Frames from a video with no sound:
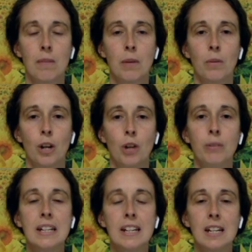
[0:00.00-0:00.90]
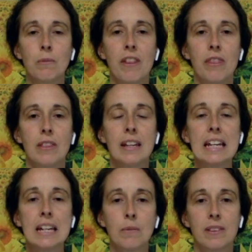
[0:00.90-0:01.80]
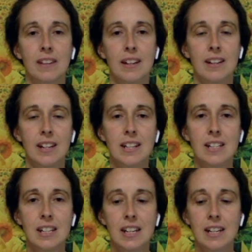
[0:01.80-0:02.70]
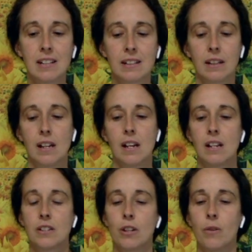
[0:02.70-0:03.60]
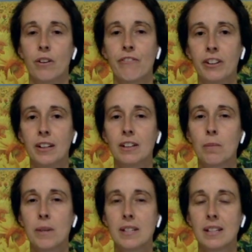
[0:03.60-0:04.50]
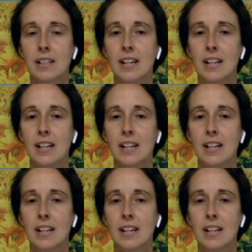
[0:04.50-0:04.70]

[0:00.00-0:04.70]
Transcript: They will only eat what they need to eat. So they're filling their basic